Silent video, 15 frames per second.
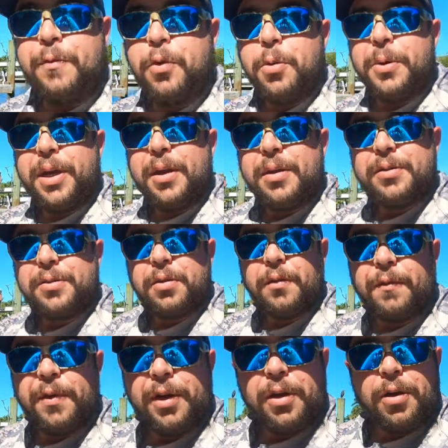before we get into
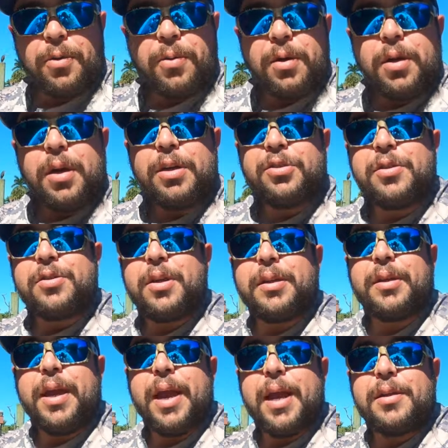the video just
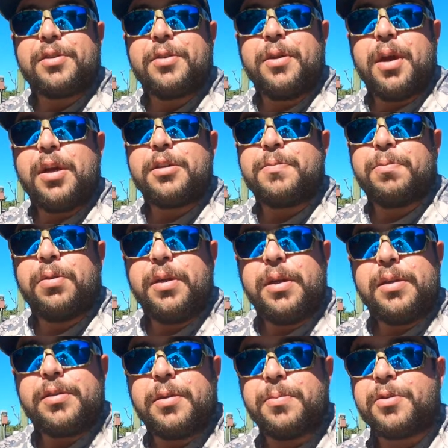like to ask you guys,
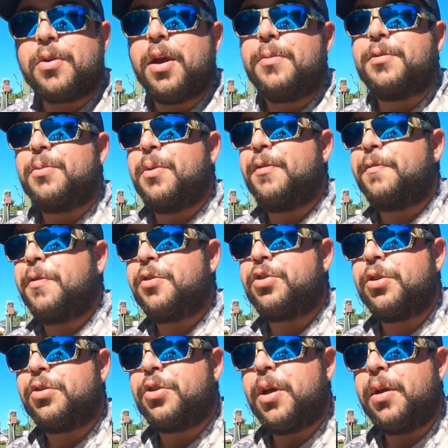please subscribe to my
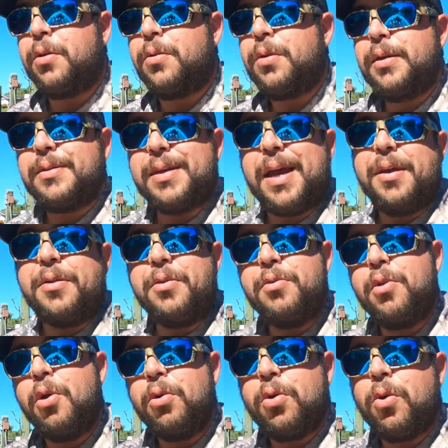fishing channel. It is at
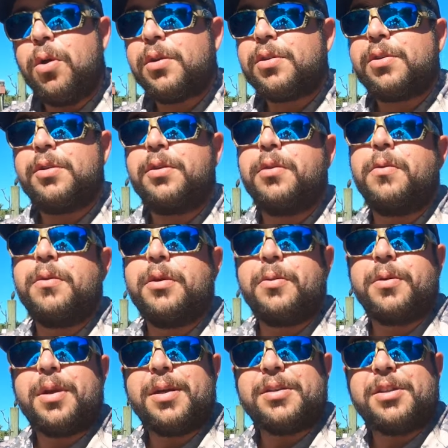no cost to you. You
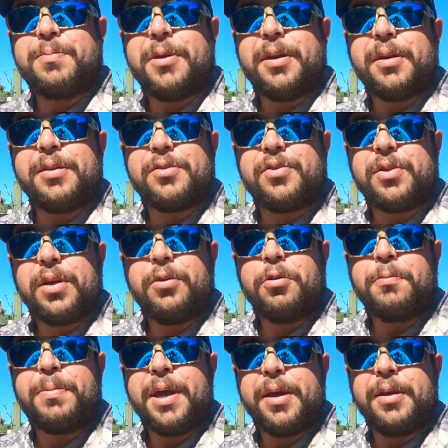are not spending a
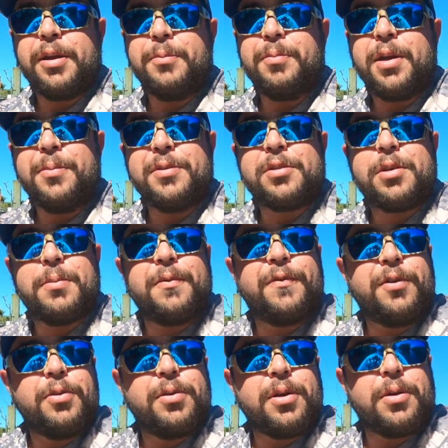single penny. Maybe some
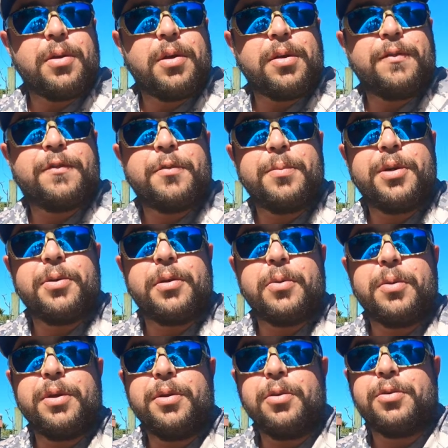of you that are unfamiliar
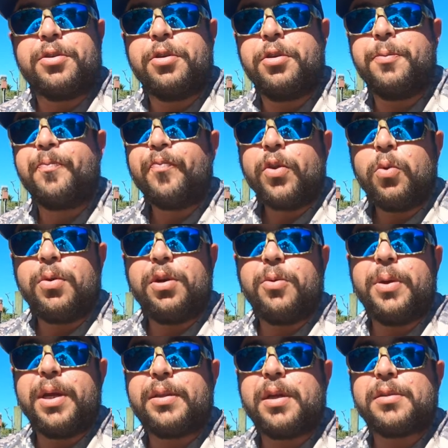with YouTube, when
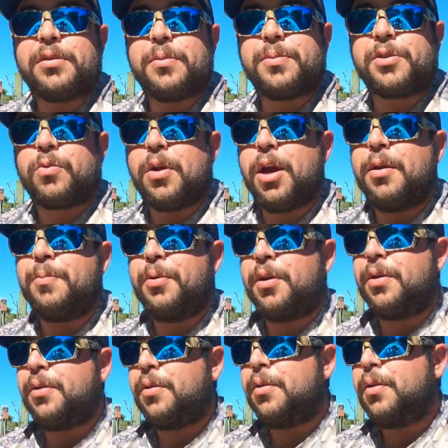you hit that subscribe
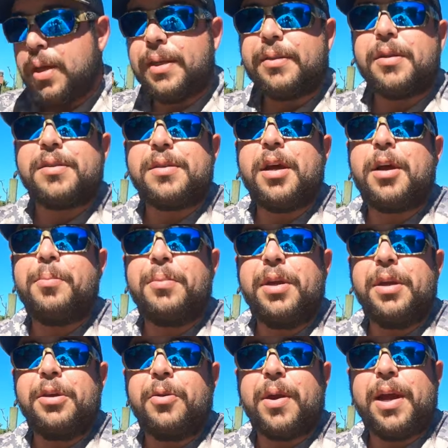button, that does not
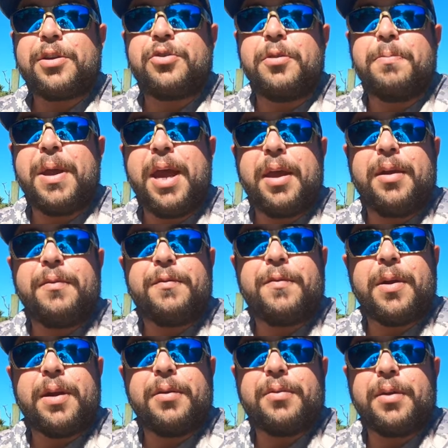mean you're actually paying
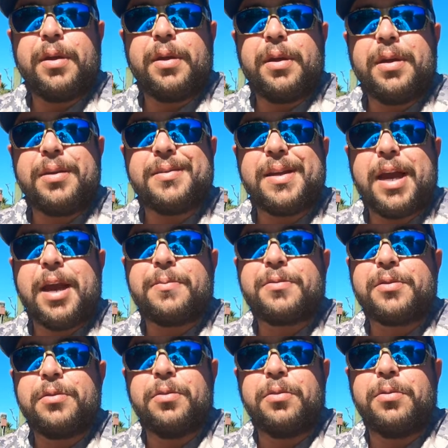for anything. It is
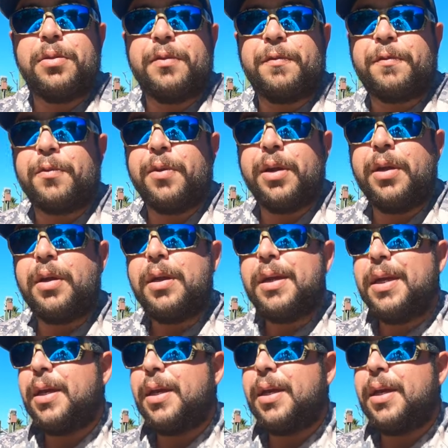absolutely free.